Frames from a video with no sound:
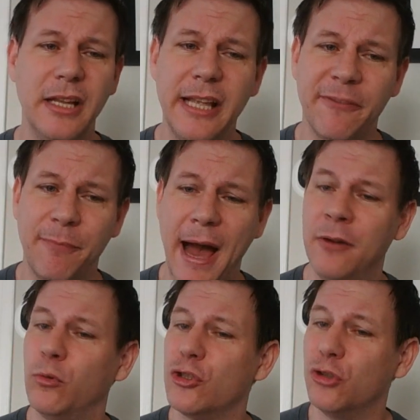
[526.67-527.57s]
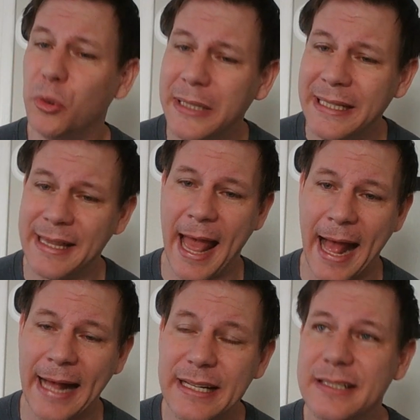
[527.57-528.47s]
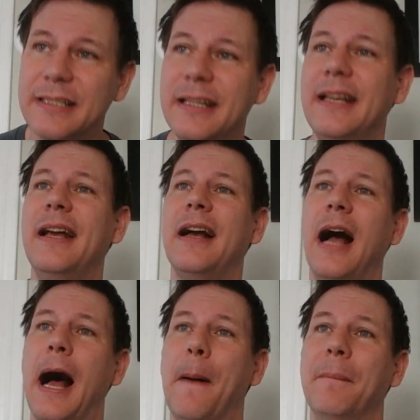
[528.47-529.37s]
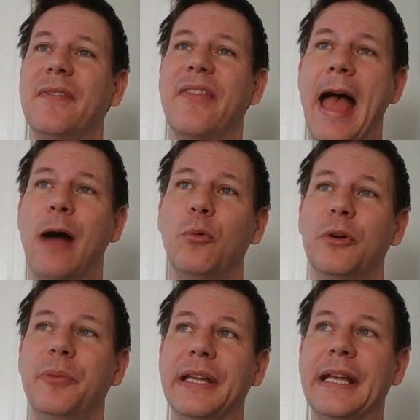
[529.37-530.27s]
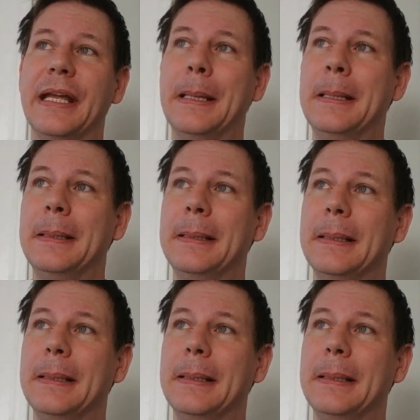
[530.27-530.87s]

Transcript: if Biden was doing that, that would be